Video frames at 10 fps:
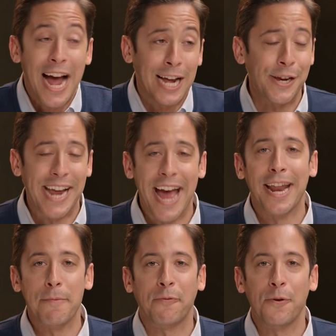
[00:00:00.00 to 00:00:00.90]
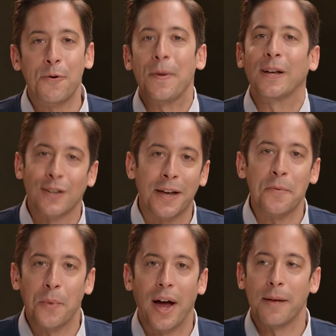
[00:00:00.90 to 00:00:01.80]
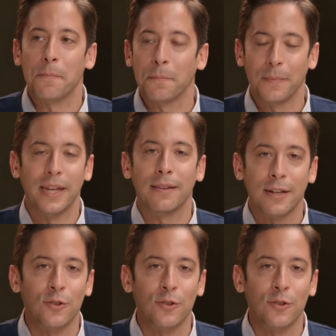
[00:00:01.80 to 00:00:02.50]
I actually can name a few because I, I am in the